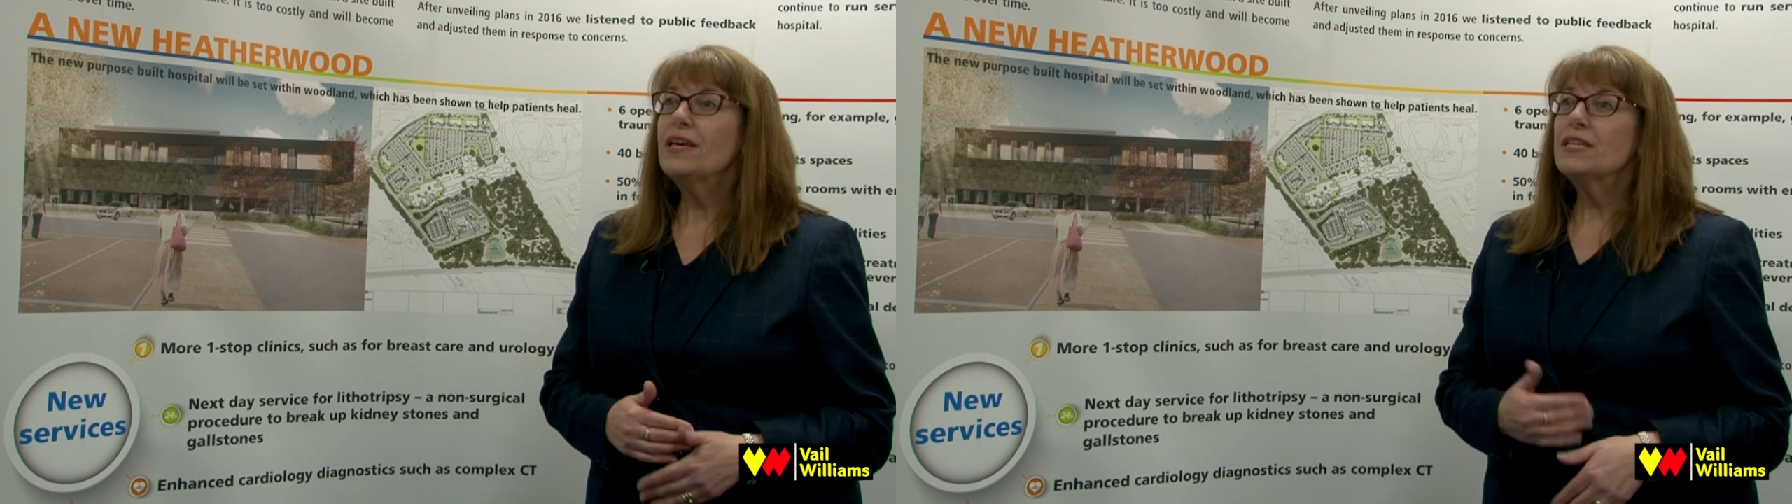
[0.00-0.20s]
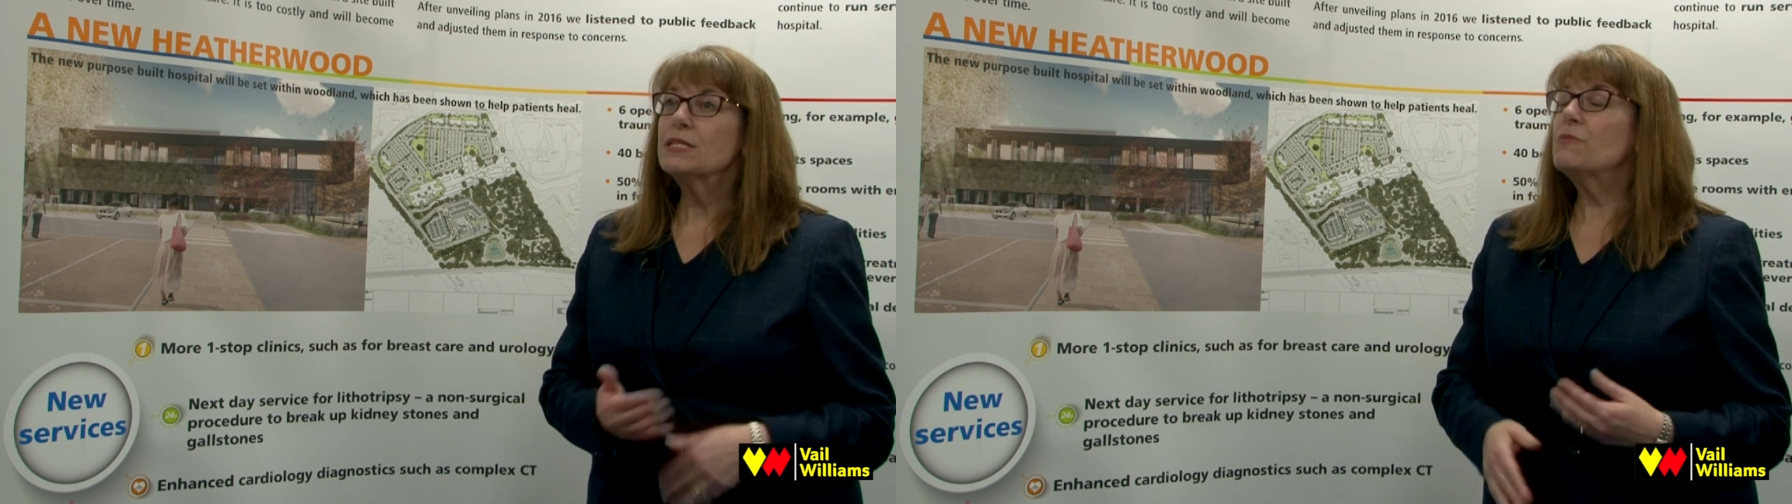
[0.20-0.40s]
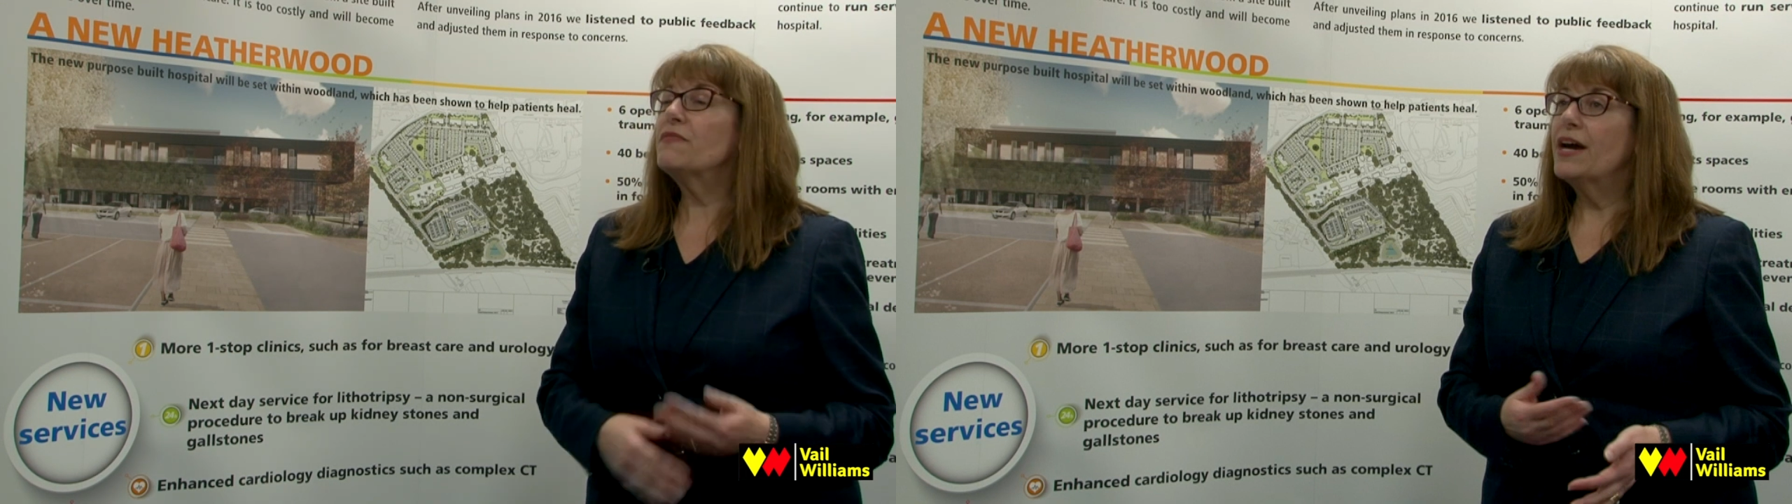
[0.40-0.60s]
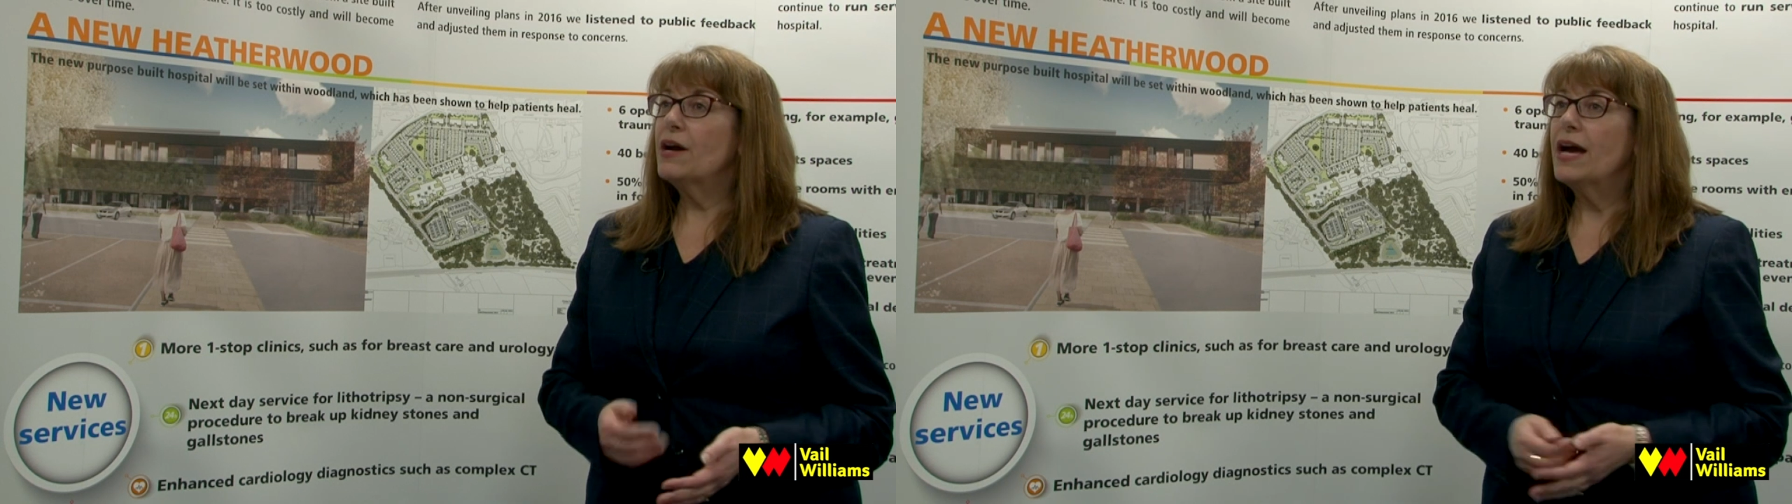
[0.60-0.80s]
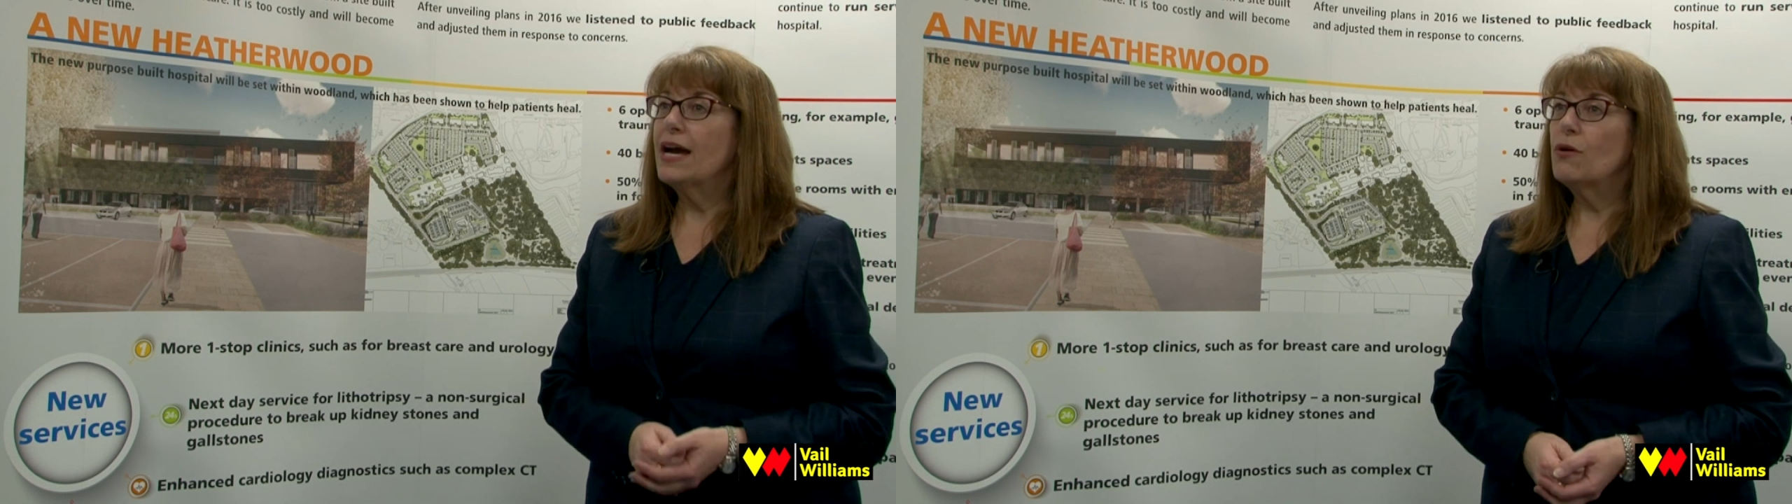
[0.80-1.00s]
some of
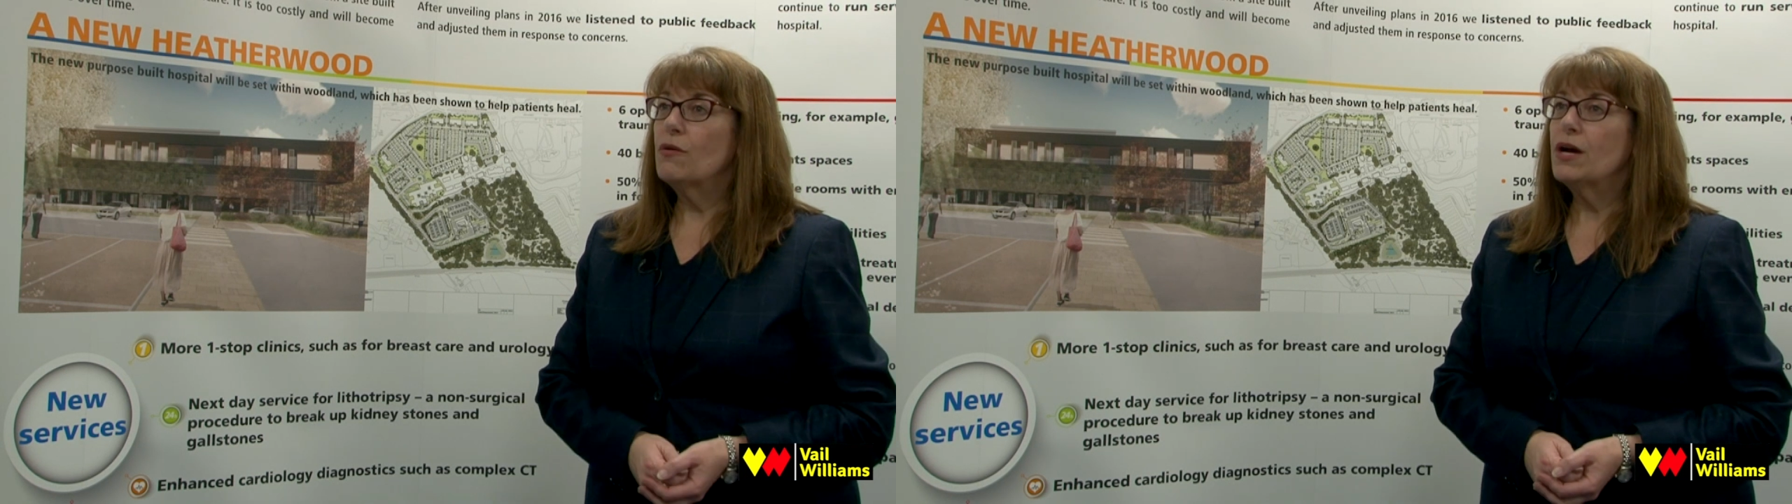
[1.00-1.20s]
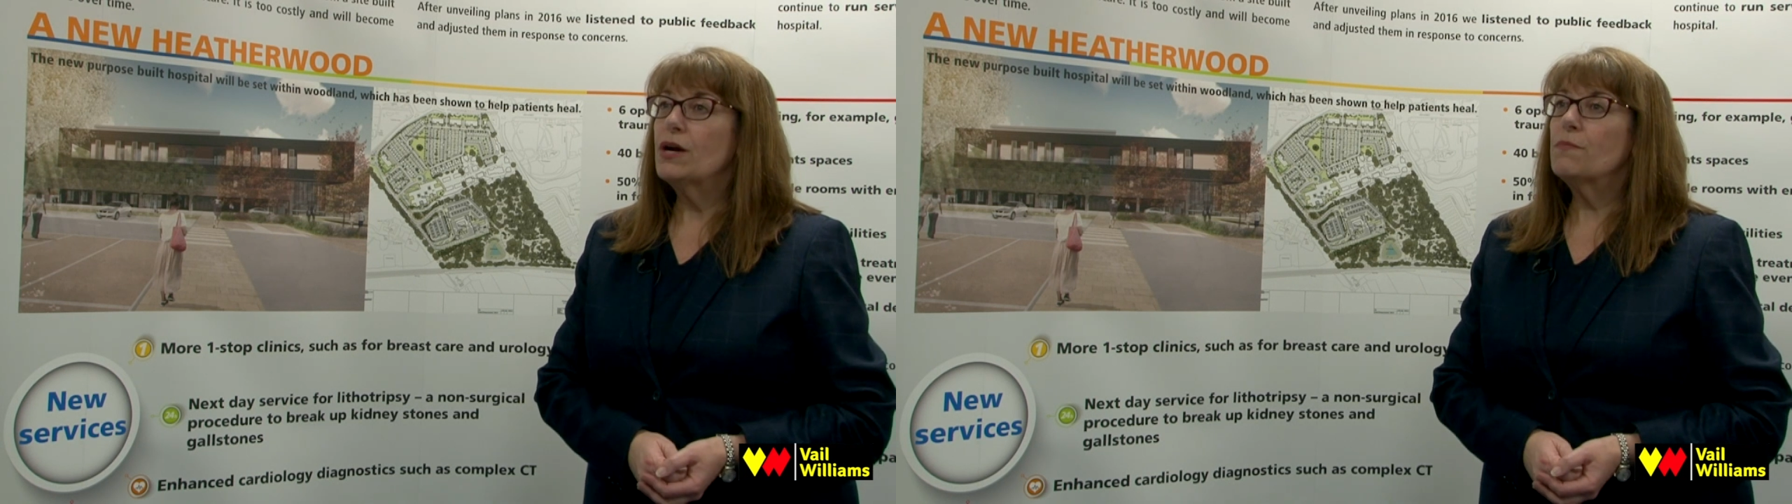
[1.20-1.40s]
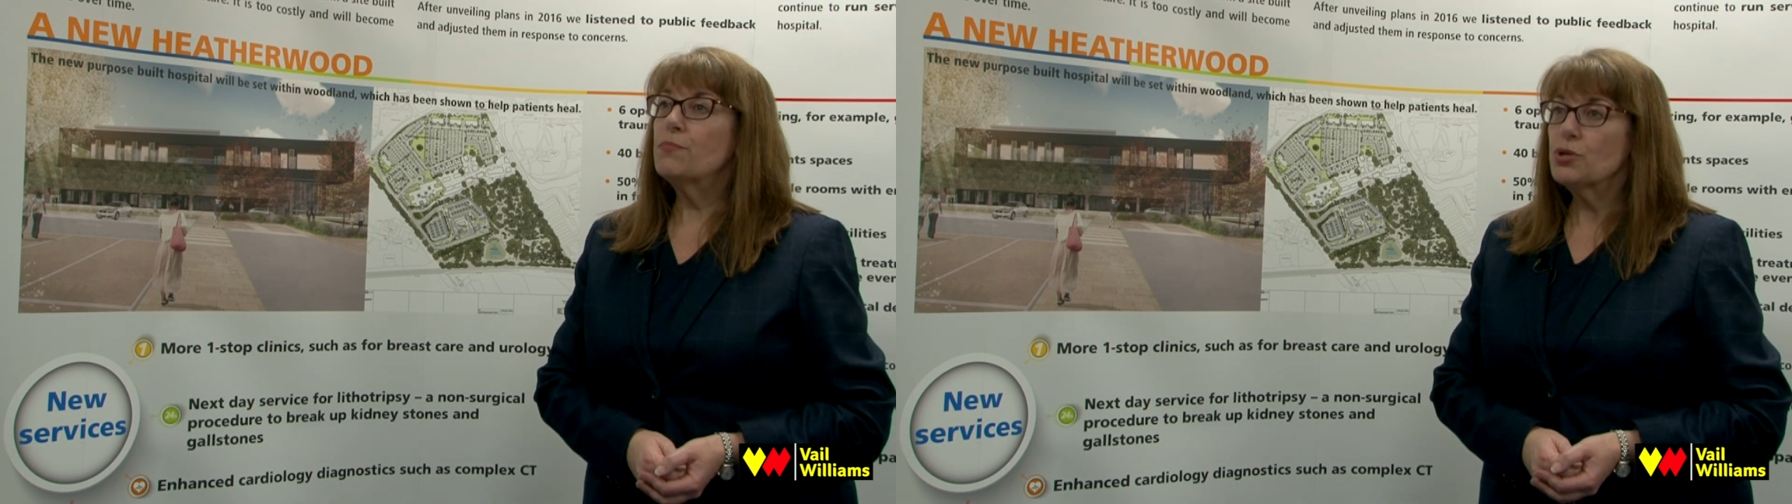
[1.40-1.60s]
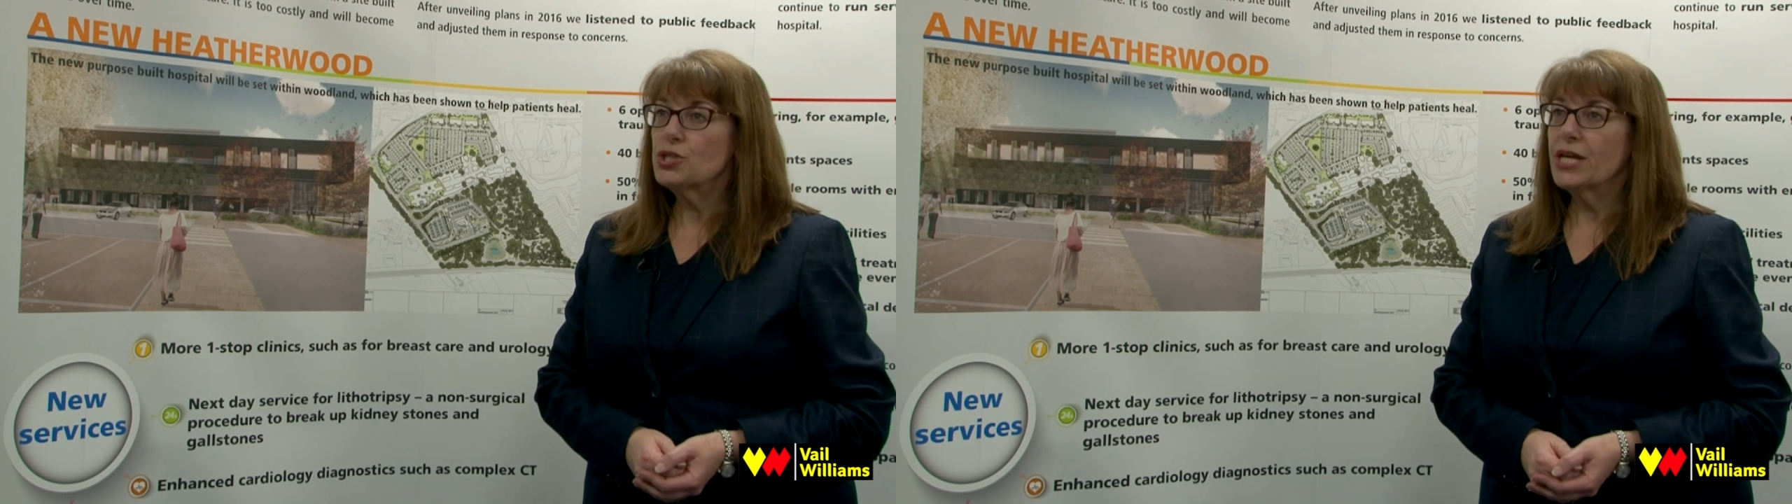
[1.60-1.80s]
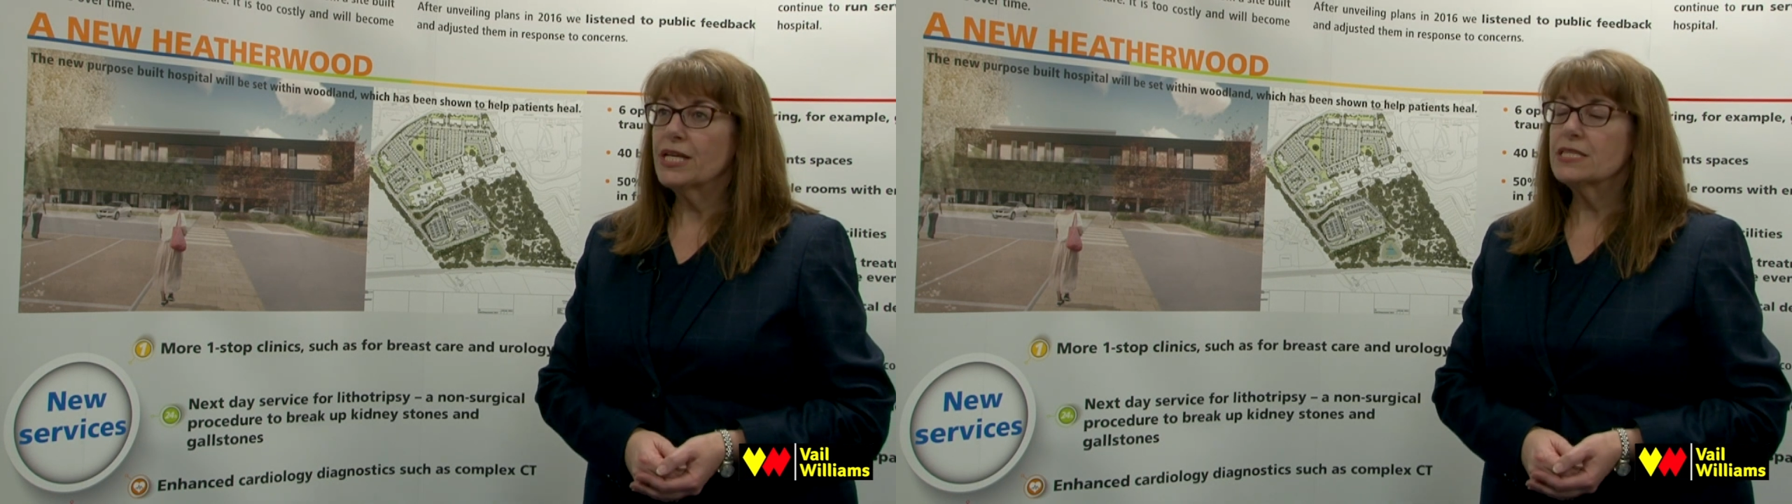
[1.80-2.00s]
our
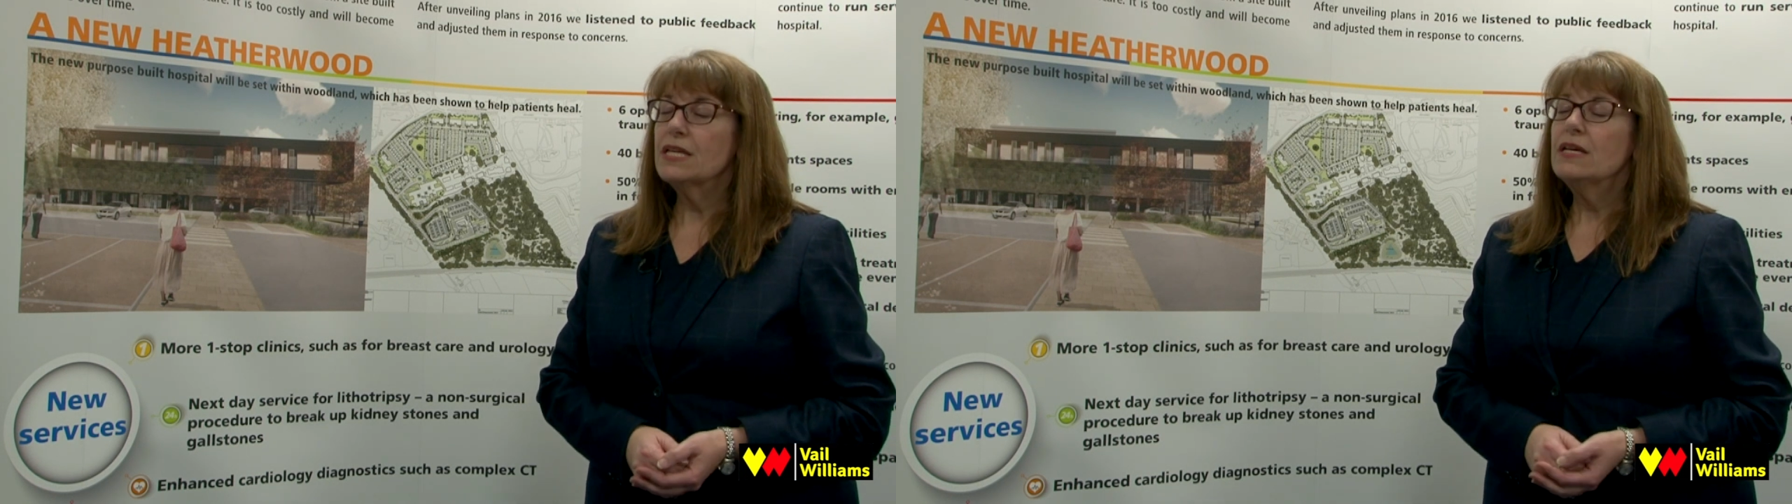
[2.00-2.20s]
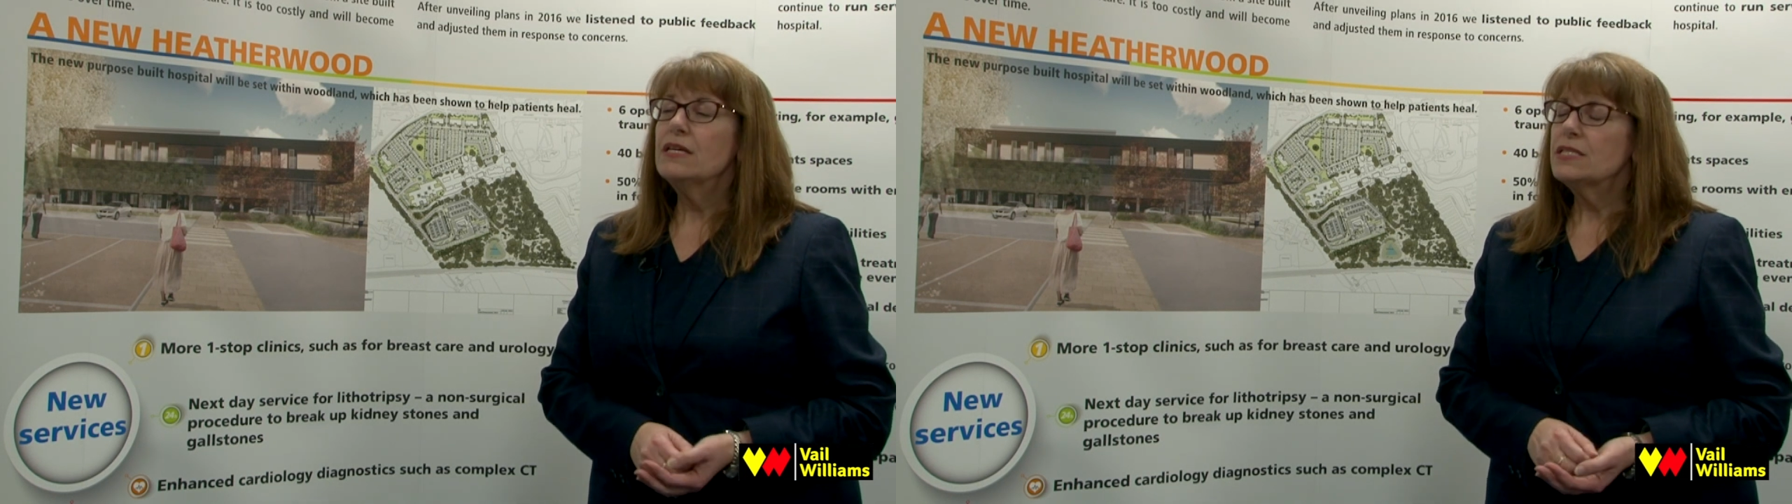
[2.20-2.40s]
projects.